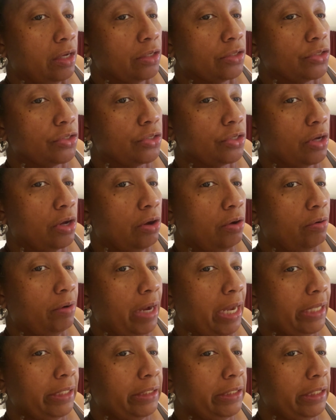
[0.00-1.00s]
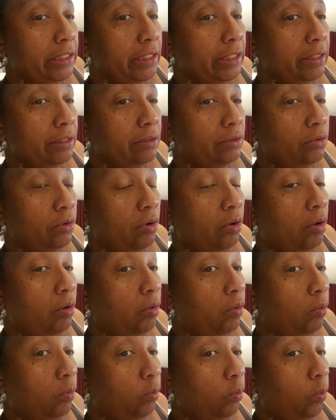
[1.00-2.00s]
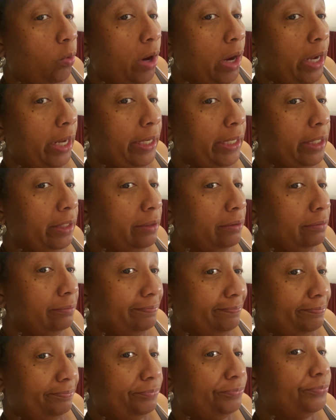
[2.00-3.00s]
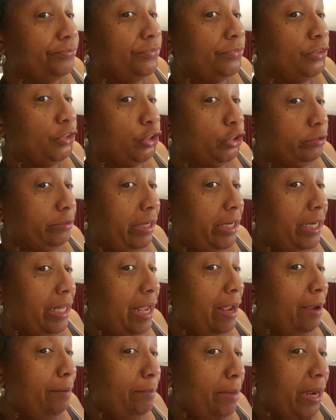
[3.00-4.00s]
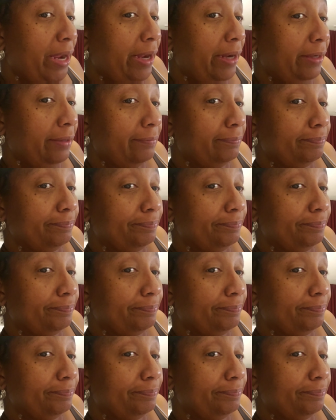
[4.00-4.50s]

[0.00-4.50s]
So I did one straight line back,